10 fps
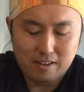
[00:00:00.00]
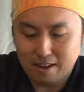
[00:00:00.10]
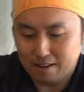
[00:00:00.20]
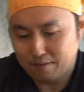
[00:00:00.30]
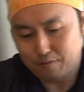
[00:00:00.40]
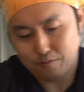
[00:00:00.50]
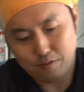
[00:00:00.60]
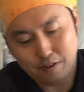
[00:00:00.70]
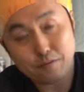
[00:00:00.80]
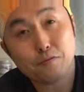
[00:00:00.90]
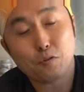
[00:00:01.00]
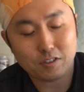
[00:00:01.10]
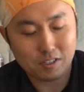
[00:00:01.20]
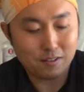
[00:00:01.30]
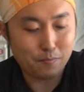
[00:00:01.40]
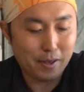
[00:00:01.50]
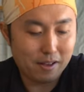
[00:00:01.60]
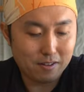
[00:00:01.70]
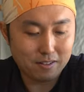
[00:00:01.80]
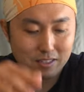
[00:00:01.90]
Yeah, at 14
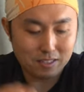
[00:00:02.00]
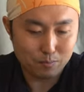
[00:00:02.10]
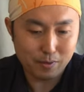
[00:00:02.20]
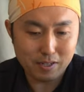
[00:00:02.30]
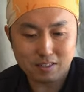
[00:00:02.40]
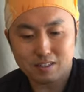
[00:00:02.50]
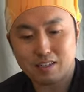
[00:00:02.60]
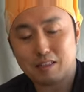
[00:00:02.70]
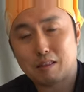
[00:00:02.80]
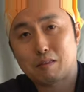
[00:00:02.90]
pounds, this is basically